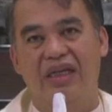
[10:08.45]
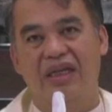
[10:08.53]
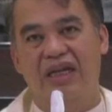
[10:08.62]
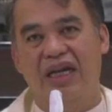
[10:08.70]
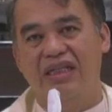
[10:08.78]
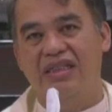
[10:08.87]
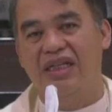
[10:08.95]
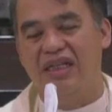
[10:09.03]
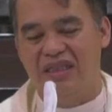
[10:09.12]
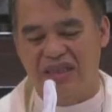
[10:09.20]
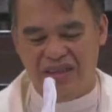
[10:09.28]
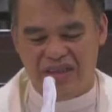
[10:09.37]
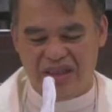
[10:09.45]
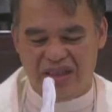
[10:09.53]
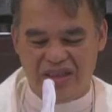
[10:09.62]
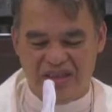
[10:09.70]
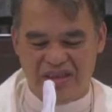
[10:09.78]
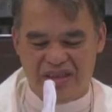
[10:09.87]
God's
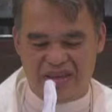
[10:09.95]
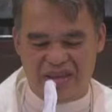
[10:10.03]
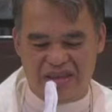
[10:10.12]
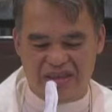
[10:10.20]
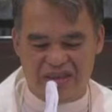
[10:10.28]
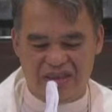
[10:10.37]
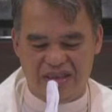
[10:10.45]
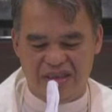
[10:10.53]
insistence